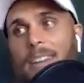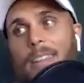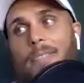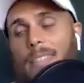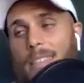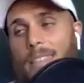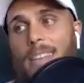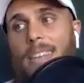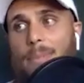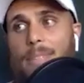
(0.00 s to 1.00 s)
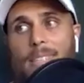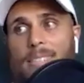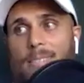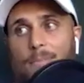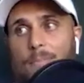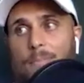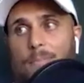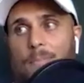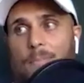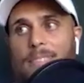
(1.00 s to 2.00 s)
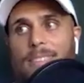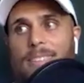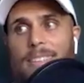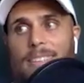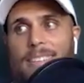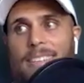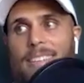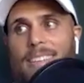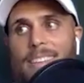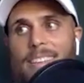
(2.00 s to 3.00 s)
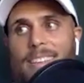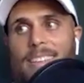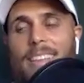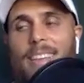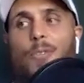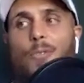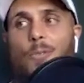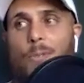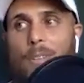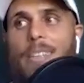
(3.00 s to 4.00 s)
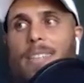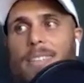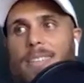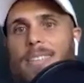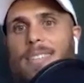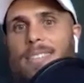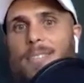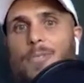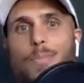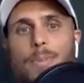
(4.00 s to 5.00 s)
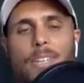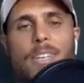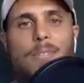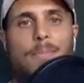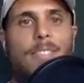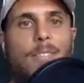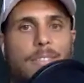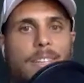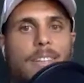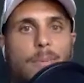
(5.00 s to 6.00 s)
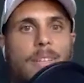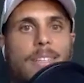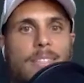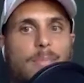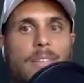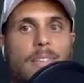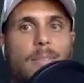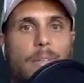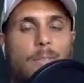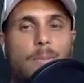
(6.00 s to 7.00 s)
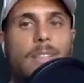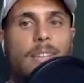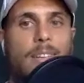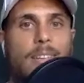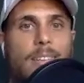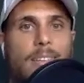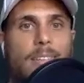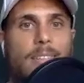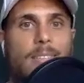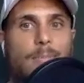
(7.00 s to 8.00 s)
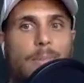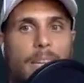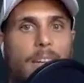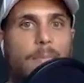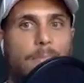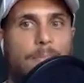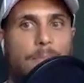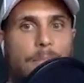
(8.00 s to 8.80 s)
even think of that, but they could really supercharge themselves economically speaking by doing that and become,